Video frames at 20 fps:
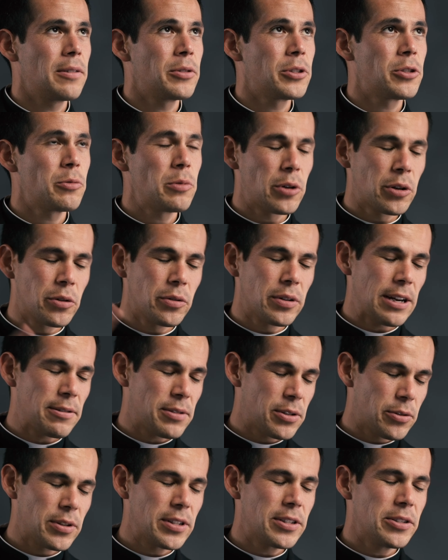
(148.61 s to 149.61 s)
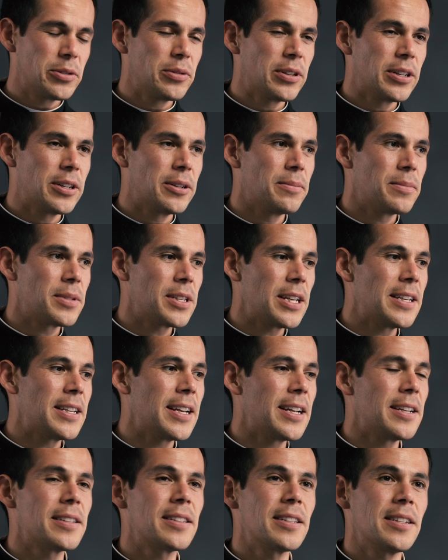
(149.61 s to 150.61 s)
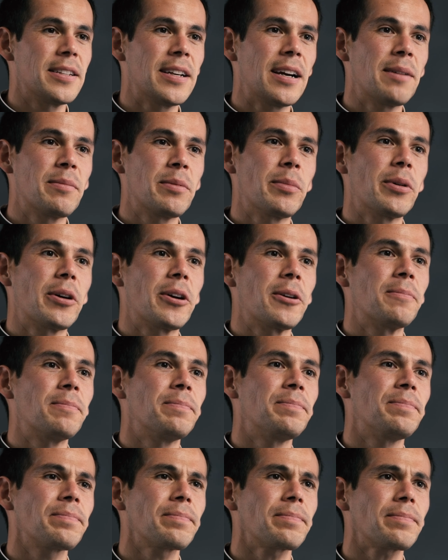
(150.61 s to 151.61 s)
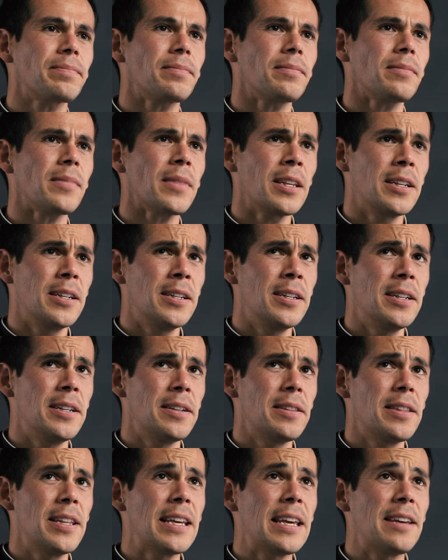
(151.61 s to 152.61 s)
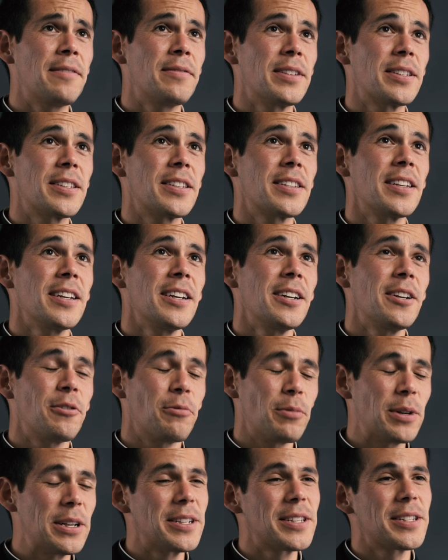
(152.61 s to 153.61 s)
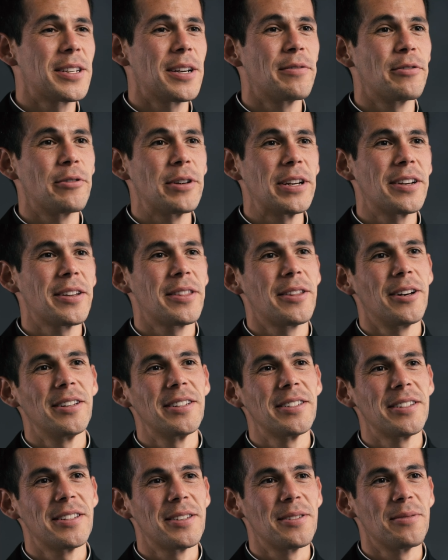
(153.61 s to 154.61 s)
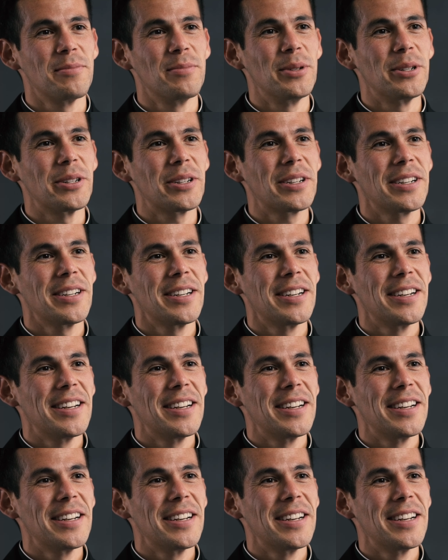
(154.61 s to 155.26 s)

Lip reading: was going to St. Denis in Diamond Bar, they gave this Rediscovering Catholicism book.